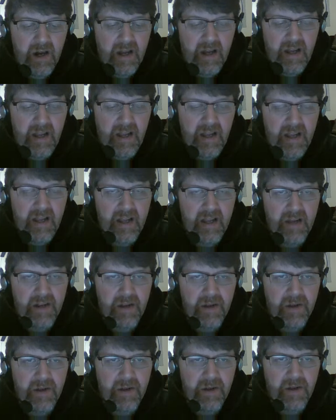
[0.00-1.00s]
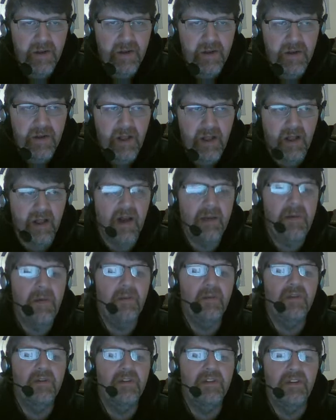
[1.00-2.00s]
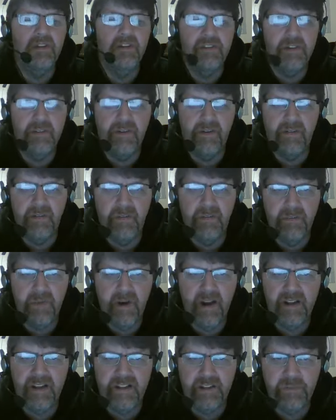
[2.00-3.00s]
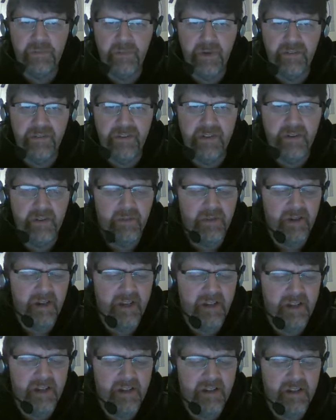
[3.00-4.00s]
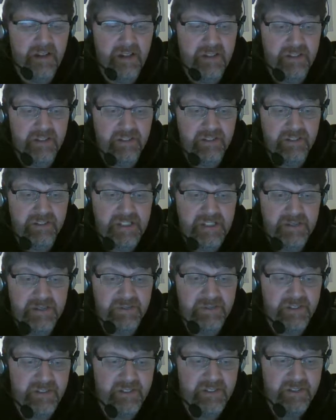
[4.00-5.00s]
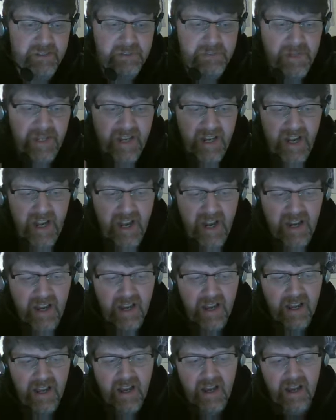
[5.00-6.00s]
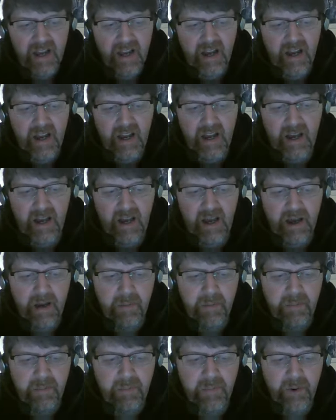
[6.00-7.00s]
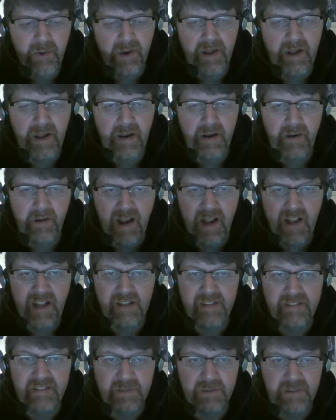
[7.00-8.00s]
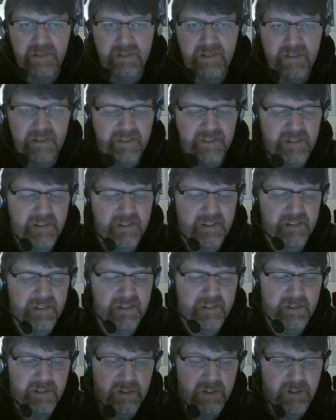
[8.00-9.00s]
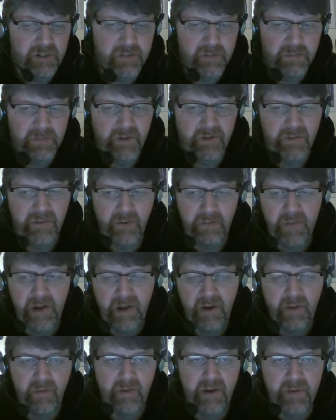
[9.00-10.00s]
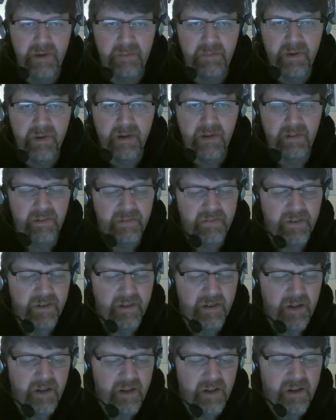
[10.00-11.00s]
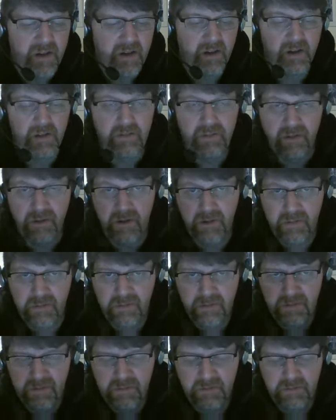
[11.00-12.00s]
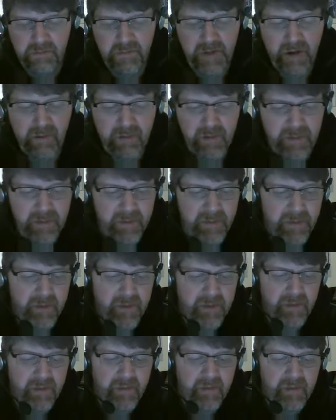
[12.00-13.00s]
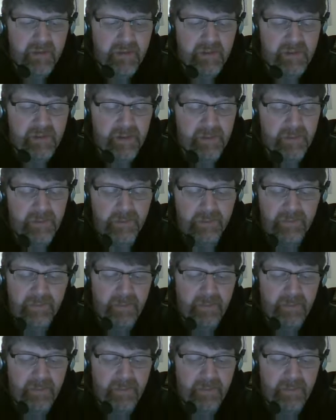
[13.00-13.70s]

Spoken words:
And a lot of people, suffer from body dysmorphia where they don't see themselves as being pretty or handsome and stuff. And it says it goes for both for men and women, both, or for men and women. So